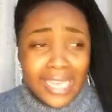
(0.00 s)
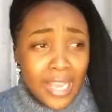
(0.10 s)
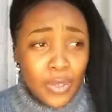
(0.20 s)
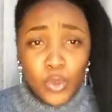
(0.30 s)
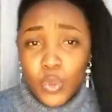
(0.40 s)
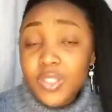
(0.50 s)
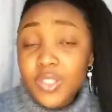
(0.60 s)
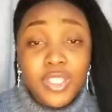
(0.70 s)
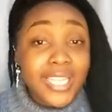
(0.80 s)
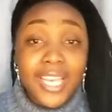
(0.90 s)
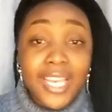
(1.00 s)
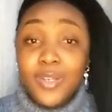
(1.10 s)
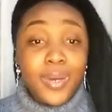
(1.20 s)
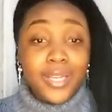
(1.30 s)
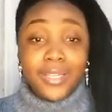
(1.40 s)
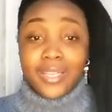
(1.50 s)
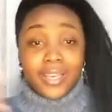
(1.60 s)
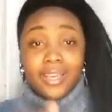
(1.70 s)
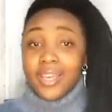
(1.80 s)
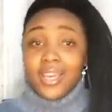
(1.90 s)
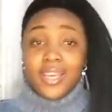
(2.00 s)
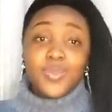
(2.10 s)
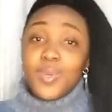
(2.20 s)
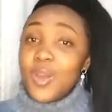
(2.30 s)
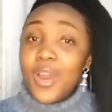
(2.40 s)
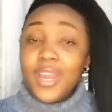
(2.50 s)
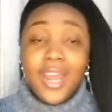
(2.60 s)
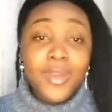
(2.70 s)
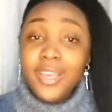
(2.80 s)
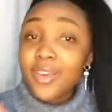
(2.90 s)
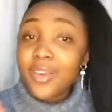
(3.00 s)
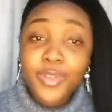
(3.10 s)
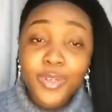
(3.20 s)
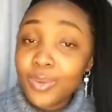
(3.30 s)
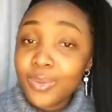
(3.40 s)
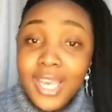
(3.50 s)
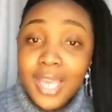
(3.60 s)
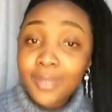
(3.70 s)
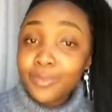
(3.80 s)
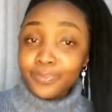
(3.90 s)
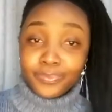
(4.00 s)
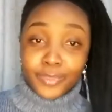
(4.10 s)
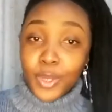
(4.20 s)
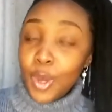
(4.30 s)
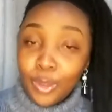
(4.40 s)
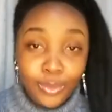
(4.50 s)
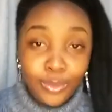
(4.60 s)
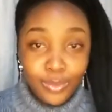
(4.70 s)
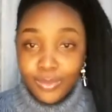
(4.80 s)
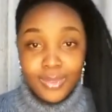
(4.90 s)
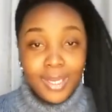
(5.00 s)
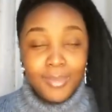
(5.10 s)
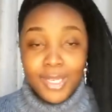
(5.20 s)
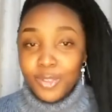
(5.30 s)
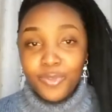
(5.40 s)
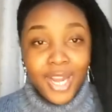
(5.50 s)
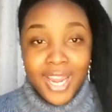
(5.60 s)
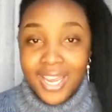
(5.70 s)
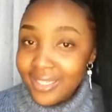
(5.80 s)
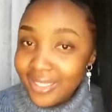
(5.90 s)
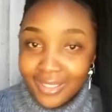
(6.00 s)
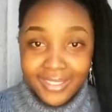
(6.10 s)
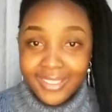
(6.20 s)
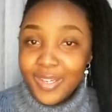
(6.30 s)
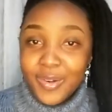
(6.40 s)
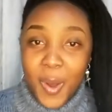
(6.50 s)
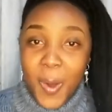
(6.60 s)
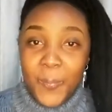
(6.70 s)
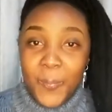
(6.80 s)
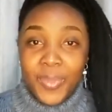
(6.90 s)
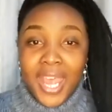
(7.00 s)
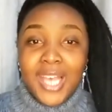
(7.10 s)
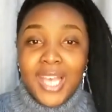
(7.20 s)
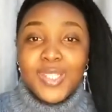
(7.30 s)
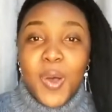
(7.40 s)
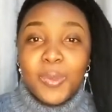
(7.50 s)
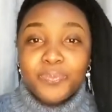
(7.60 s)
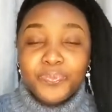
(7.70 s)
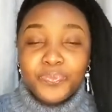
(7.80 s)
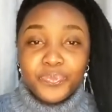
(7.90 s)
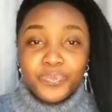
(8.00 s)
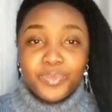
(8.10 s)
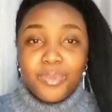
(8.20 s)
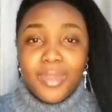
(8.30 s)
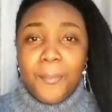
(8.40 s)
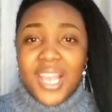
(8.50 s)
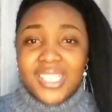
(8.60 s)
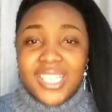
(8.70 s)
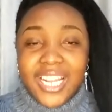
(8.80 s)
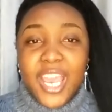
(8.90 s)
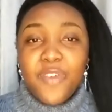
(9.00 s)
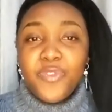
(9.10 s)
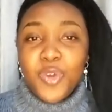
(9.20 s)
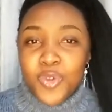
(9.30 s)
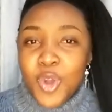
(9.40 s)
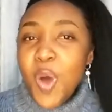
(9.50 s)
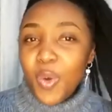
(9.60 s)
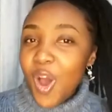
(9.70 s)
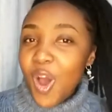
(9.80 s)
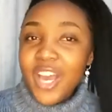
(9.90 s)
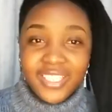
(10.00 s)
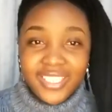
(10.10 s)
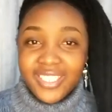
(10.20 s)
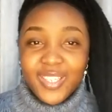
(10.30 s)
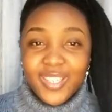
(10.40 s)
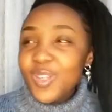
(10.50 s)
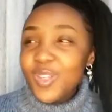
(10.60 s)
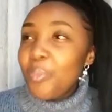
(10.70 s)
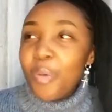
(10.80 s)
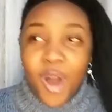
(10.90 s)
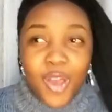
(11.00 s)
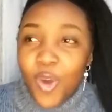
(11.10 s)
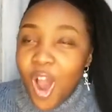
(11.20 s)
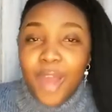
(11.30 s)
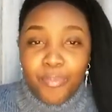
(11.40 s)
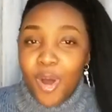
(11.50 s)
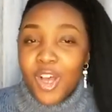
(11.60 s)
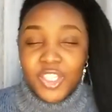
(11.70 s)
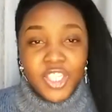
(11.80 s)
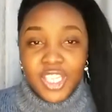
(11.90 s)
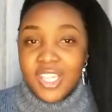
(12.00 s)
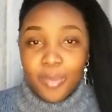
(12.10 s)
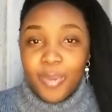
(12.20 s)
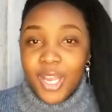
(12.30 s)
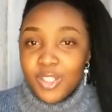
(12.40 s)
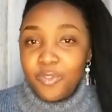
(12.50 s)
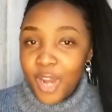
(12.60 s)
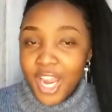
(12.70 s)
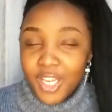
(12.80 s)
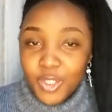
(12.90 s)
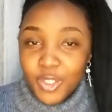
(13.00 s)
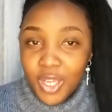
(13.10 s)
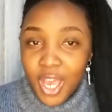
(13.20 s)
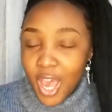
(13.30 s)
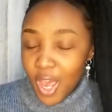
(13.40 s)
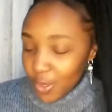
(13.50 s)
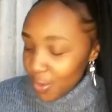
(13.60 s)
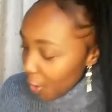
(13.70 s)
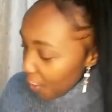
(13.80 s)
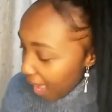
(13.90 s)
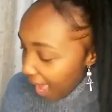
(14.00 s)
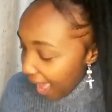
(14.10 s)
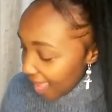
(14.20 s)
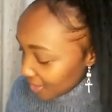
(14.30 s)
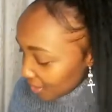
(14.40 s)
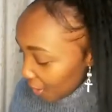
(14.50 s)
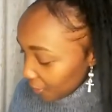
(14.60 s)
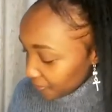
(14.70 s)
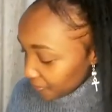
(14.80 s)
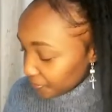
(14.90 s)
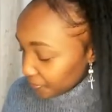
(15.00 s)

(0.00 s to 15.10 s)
and you do this. You're just like, you know what, sweetheart, I'm not here for you, Satan. No, I'm not your friend, you know? So basically, if you know God, your heart posture is in the place of gratitude, you know? And so